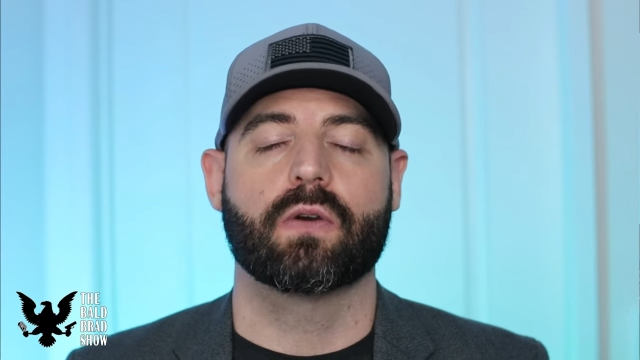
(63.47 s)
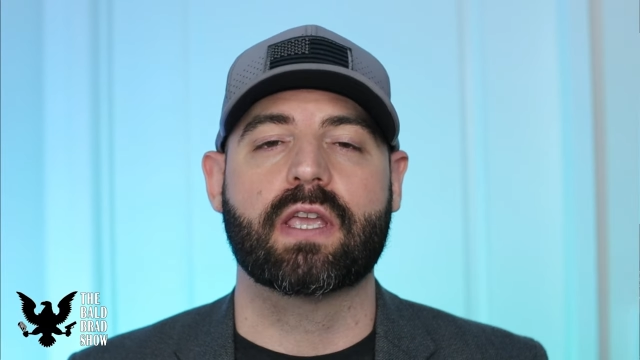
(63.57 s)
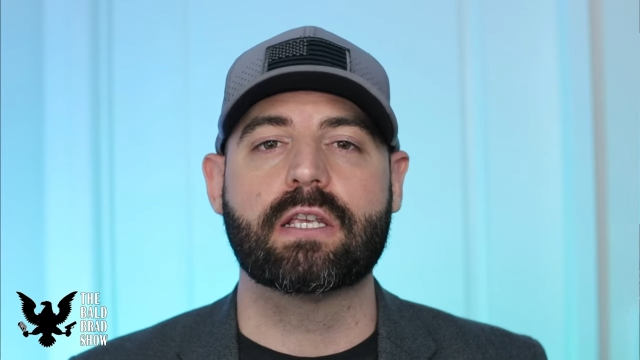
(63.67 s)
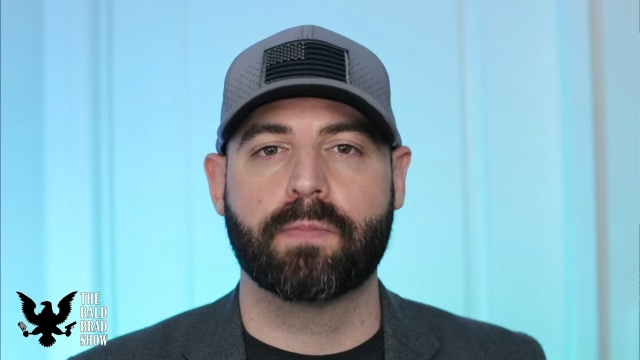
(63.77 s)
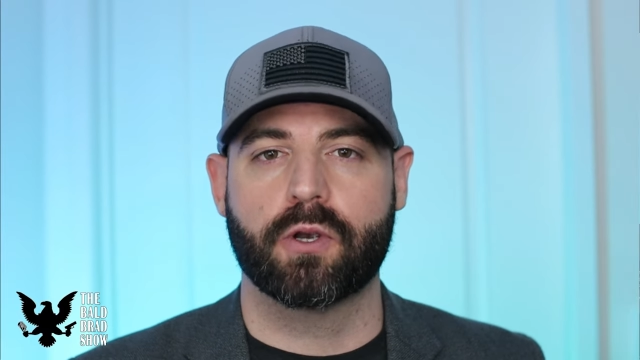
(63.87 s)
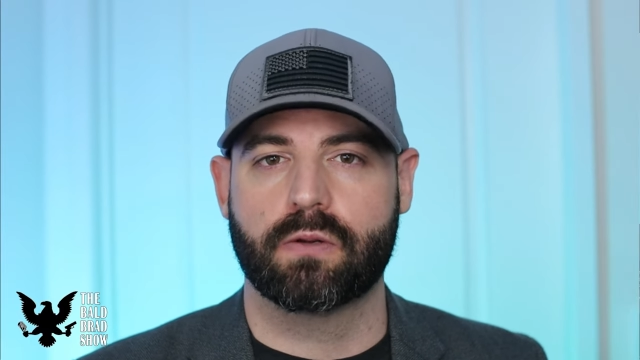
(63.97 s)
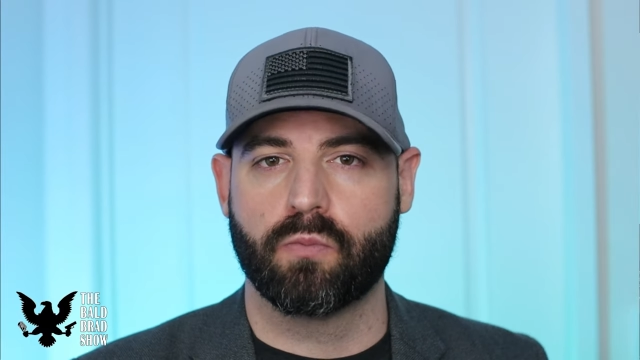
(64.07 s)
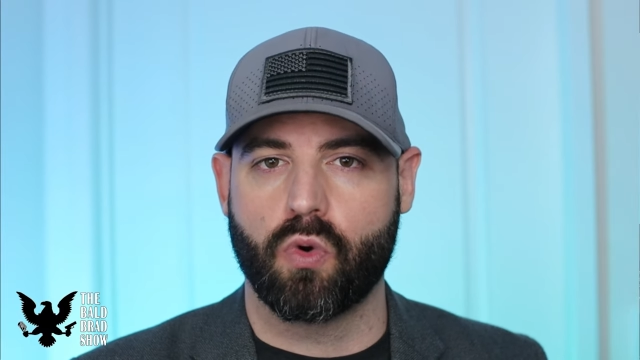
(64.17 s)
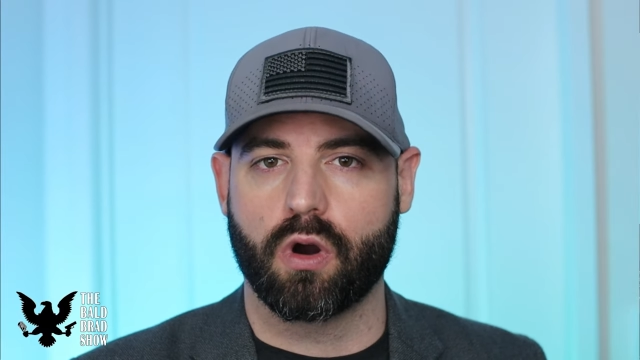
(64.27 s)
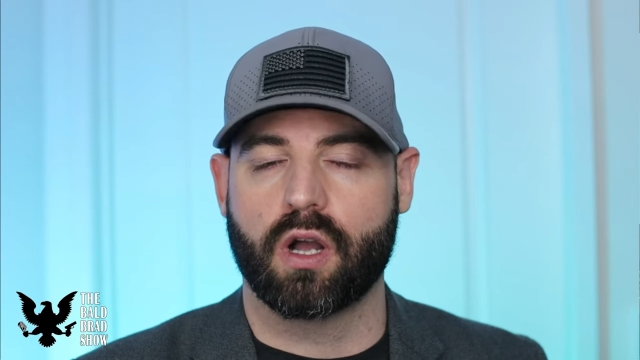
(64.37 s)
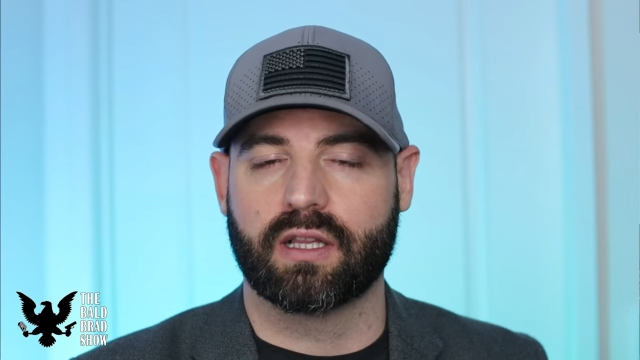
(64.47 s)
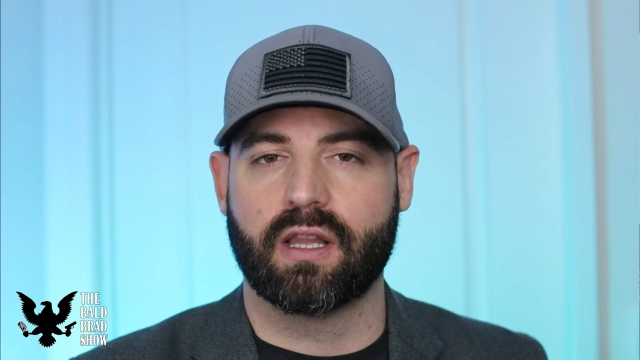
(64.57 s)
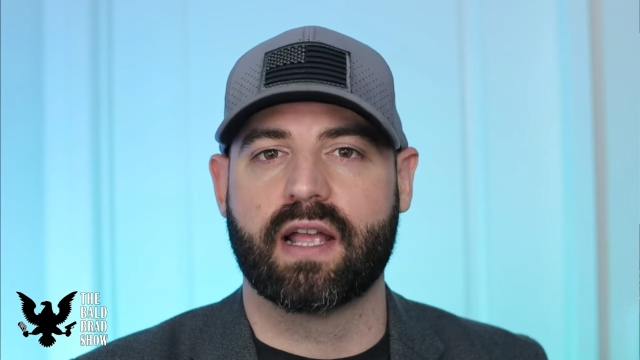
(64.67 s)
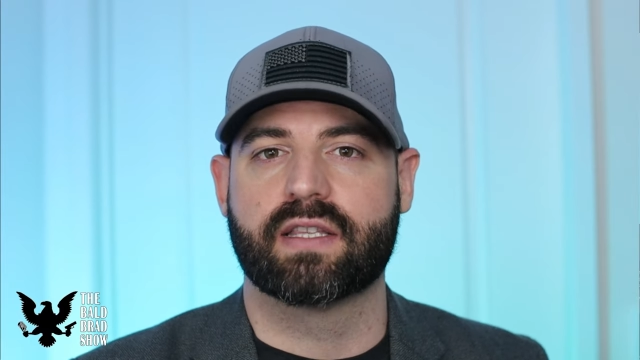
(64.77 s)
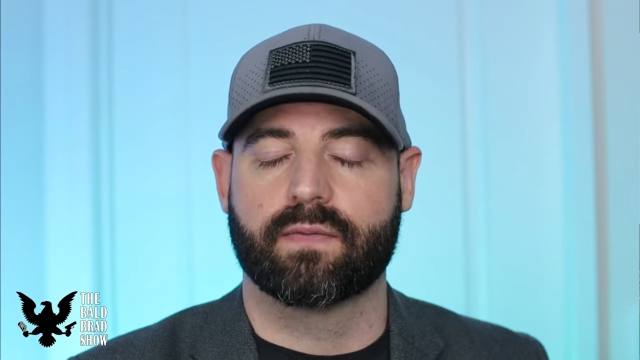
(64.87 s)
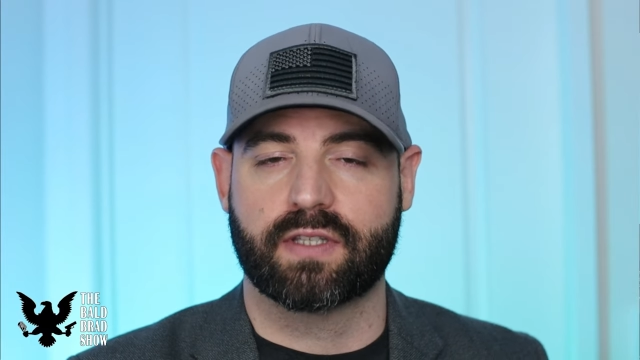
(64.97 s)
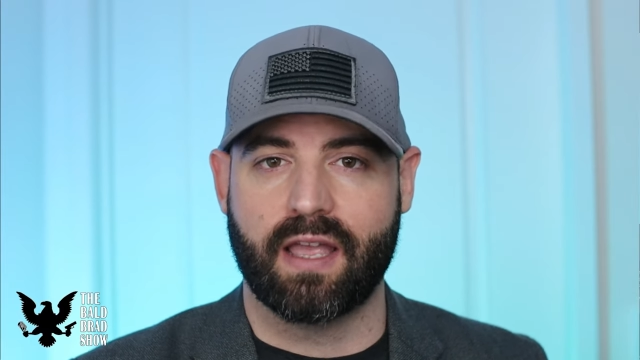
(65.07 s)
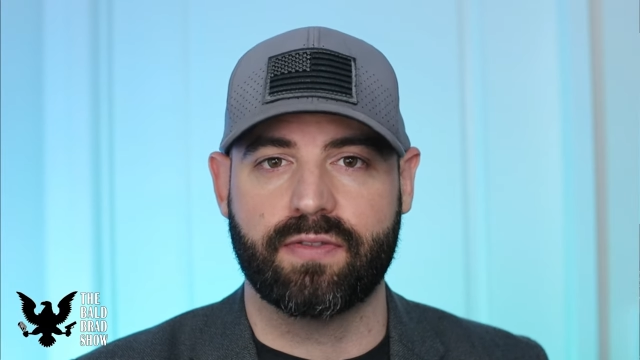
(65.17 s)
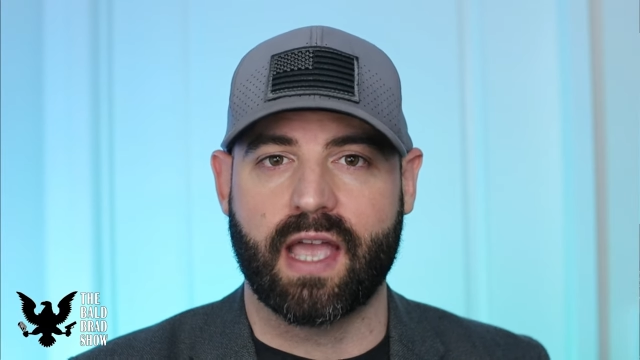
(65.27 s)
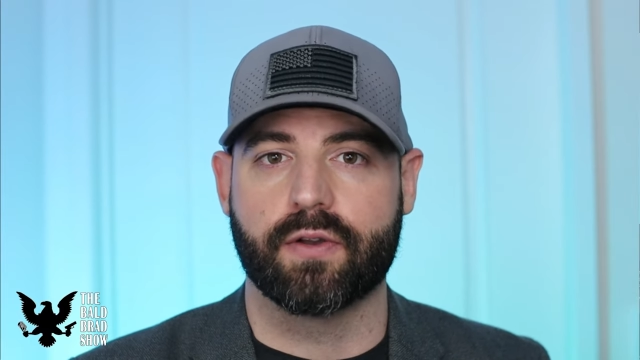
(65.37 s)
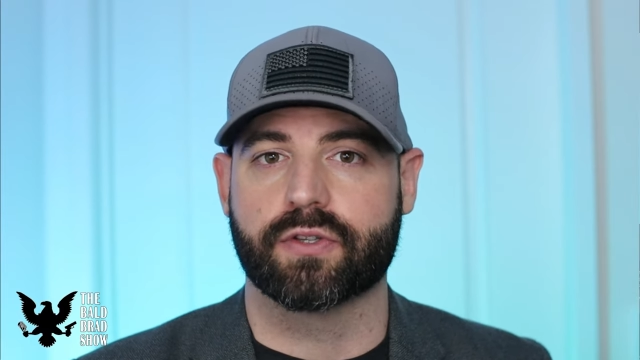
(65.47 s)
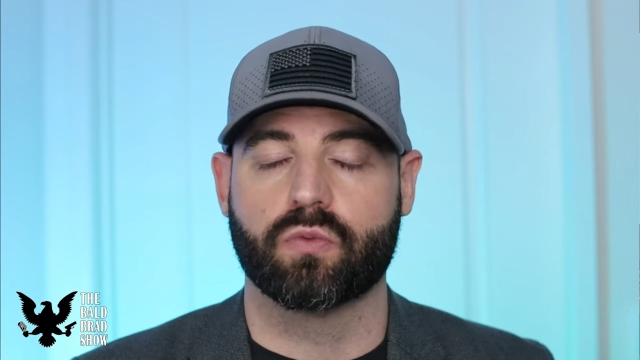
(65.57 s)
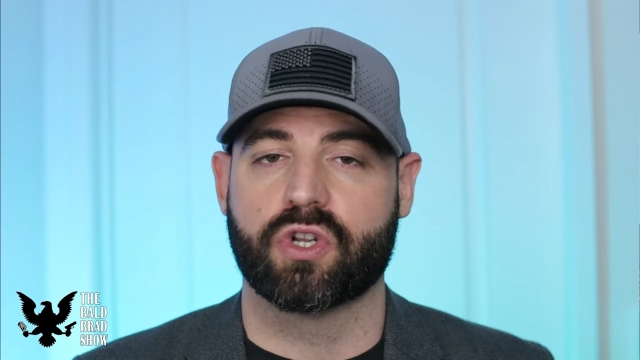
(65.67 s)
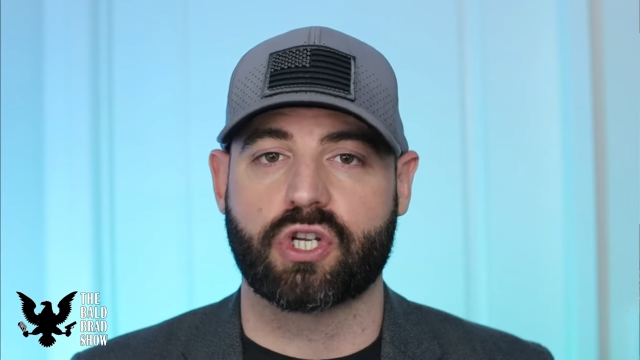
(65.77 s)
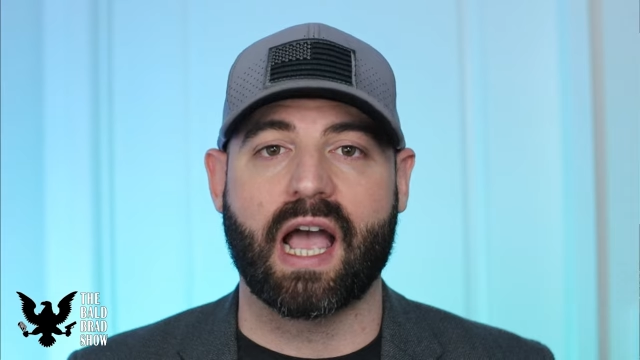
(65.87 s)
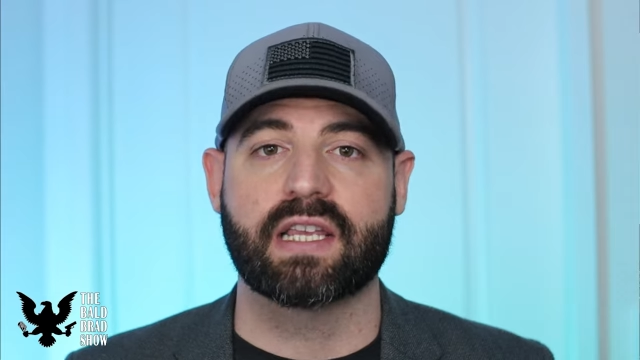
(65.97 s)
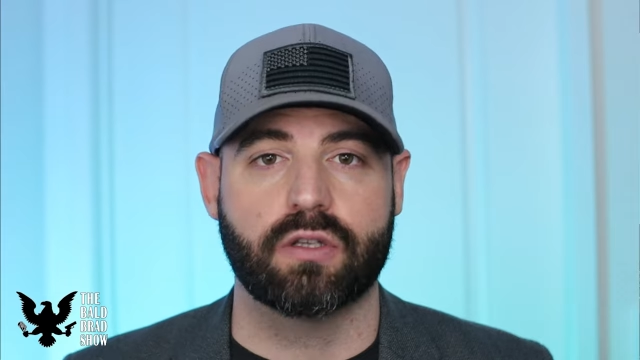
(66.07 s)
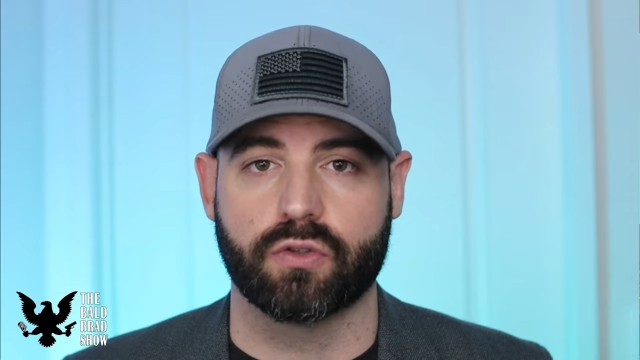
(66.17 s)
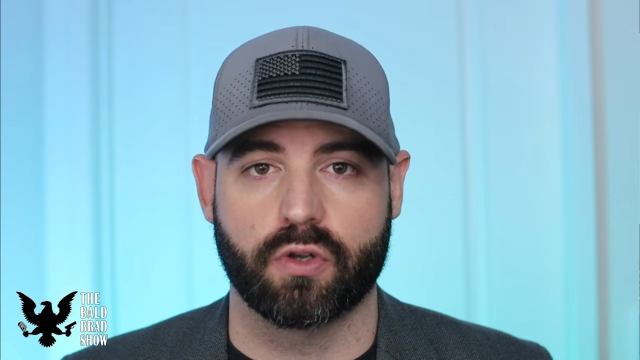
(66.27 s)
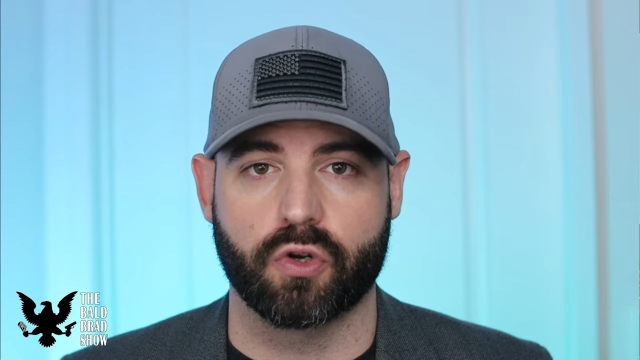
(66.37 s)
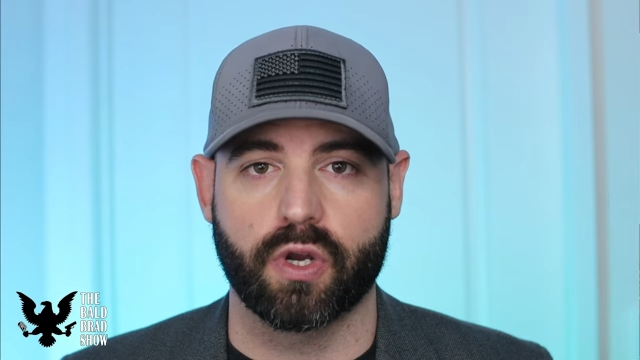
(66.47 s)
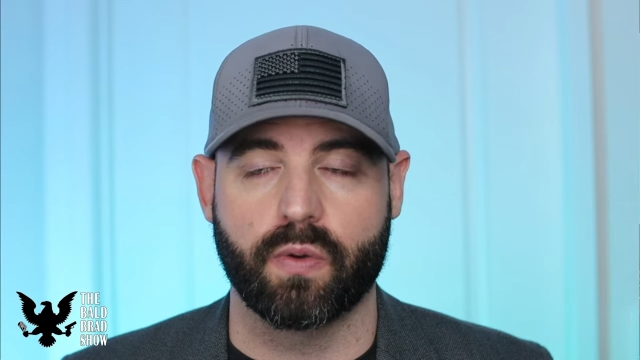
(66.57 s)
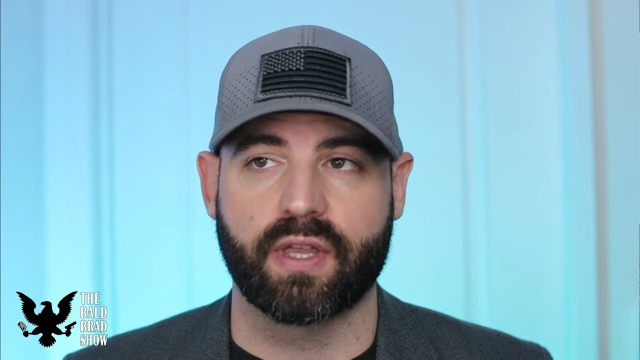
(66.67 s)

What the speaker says: he's pushing more on the lines of 10,000, which I still don't agree with.